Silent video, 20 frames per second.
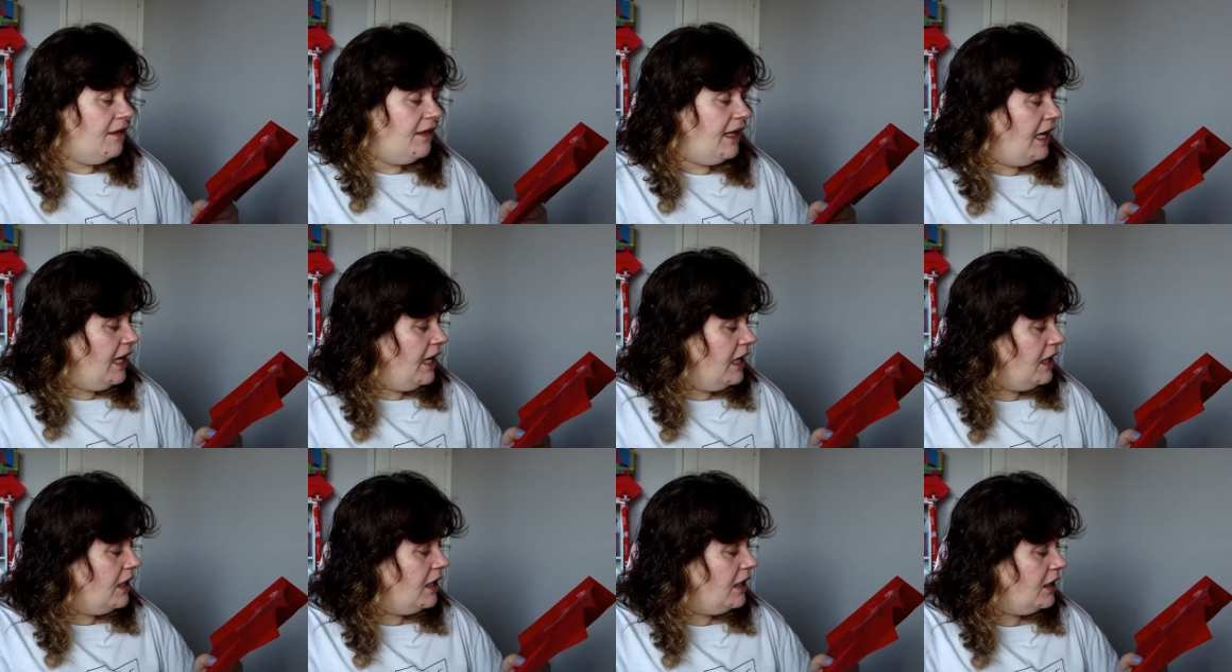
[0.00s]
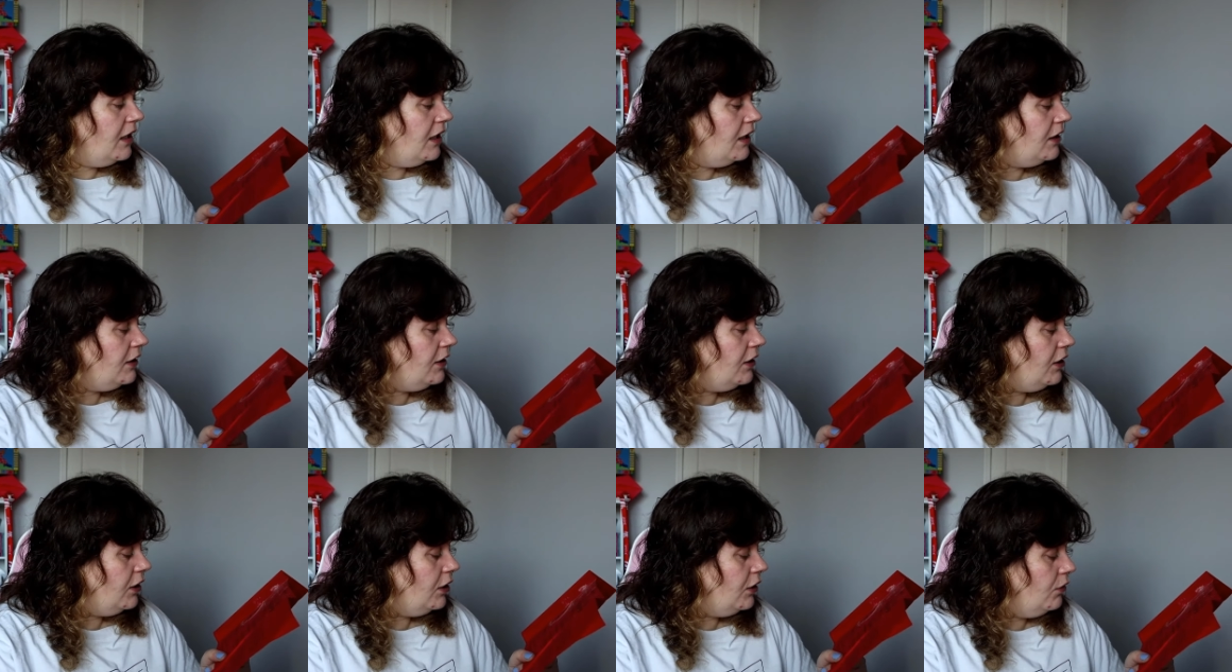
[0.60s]
Then
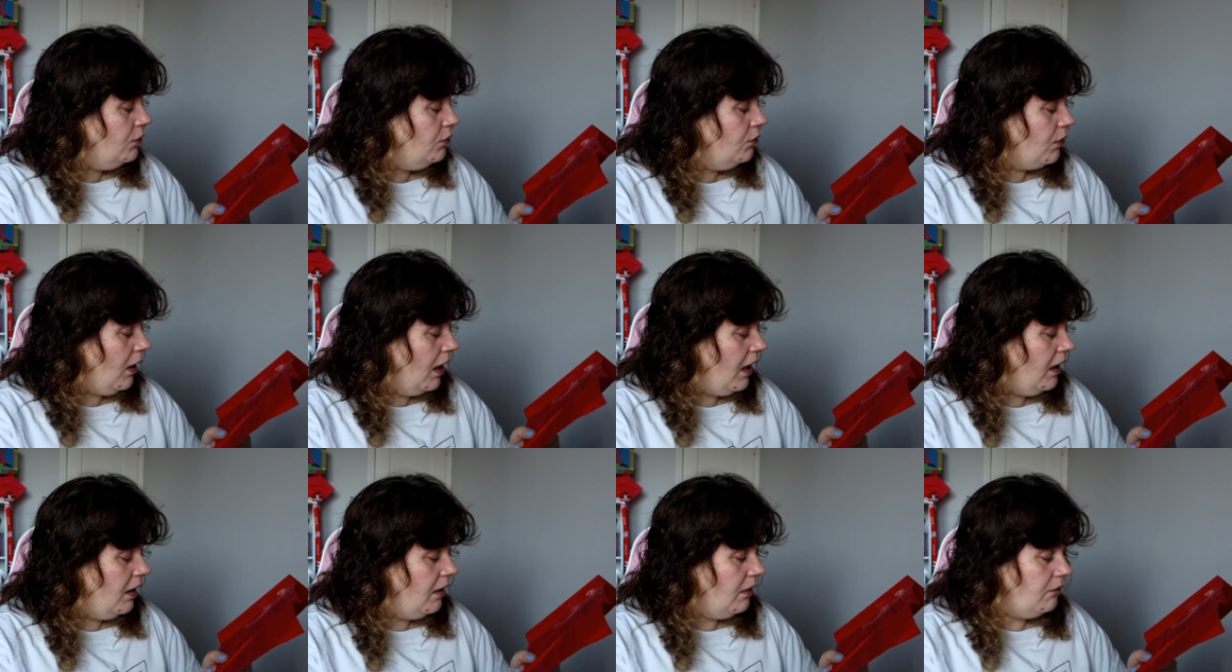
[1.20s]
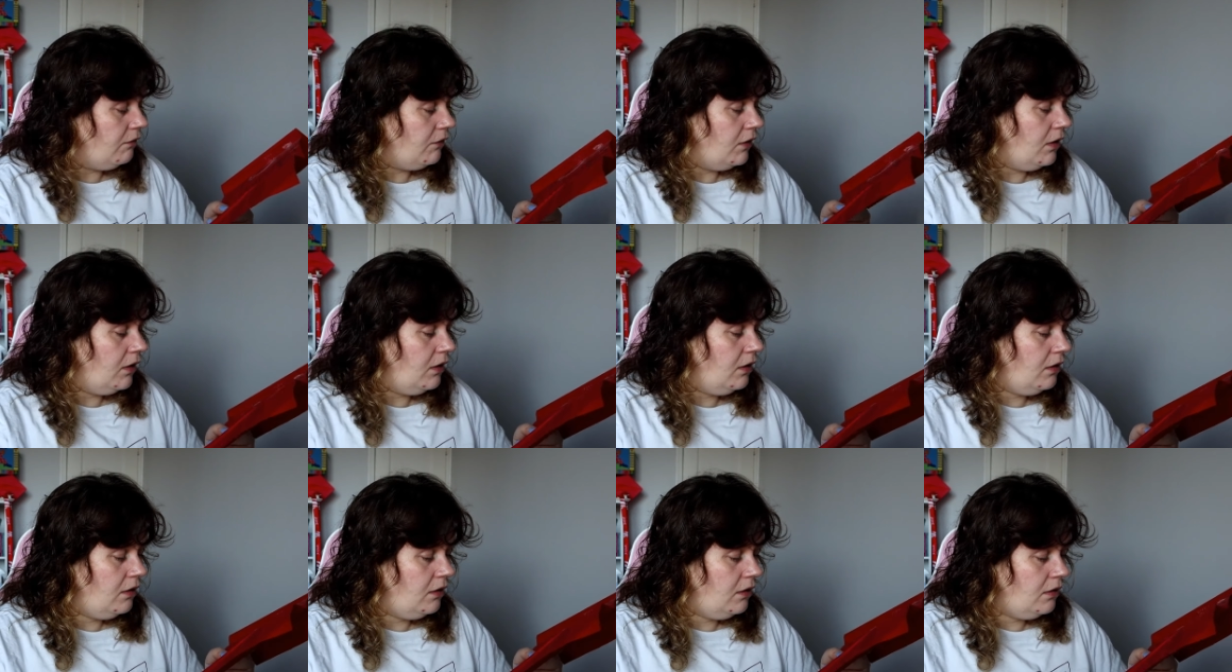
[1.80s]
you have
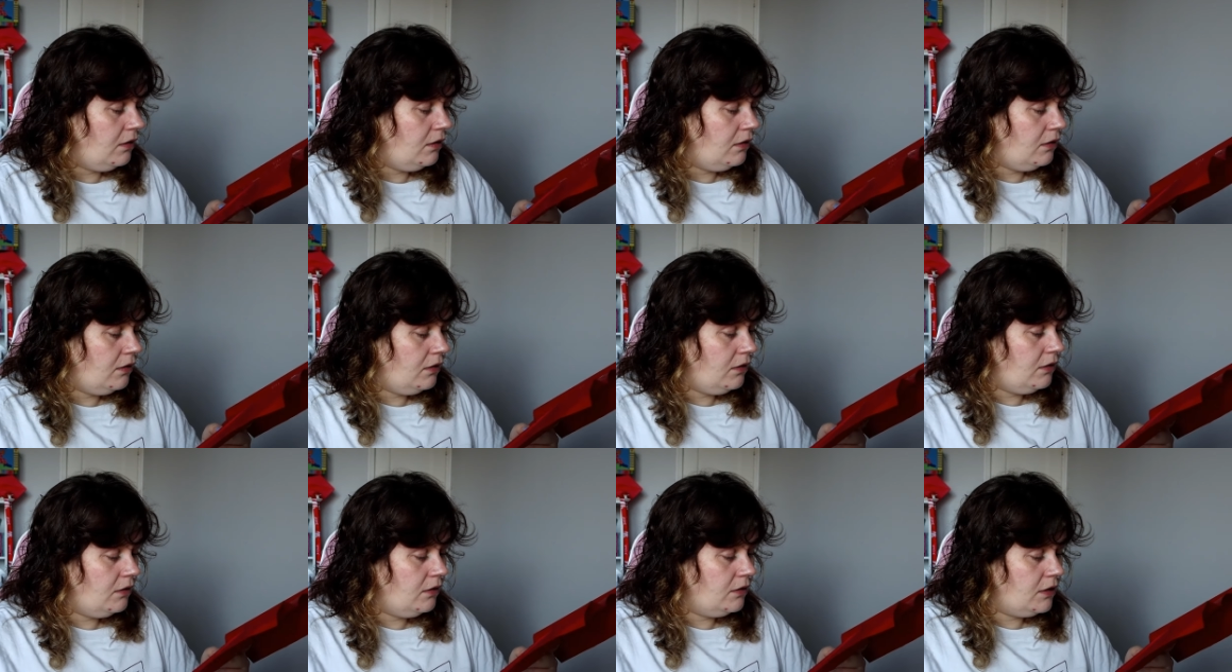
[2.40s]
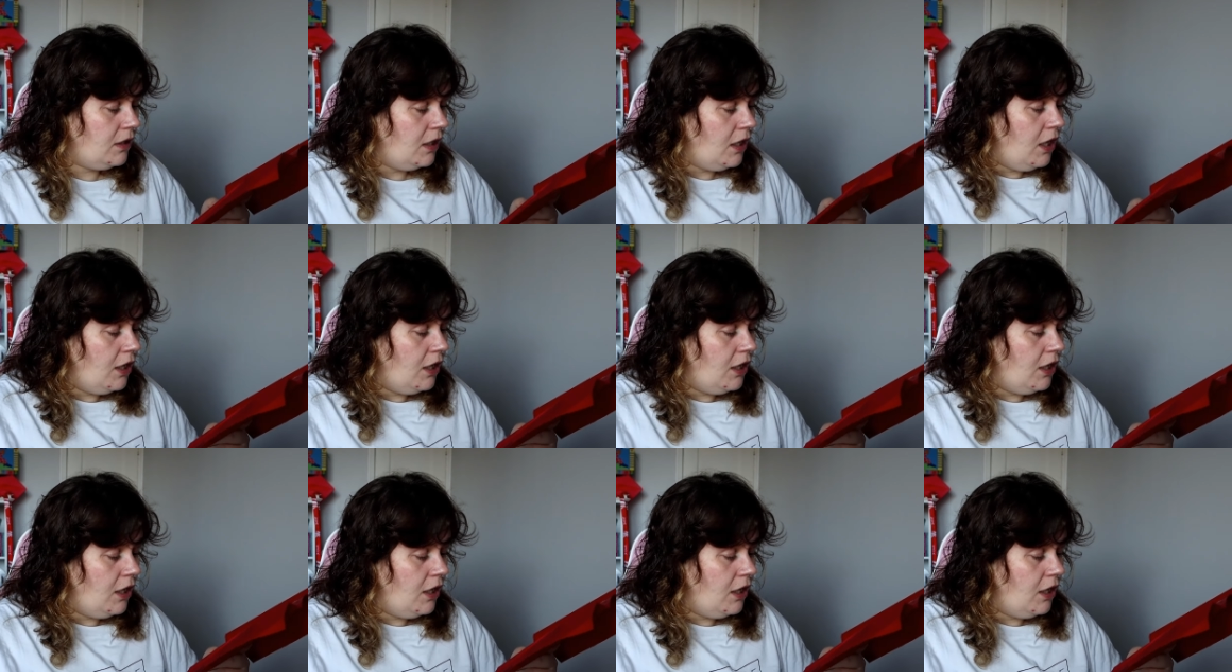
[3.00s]
got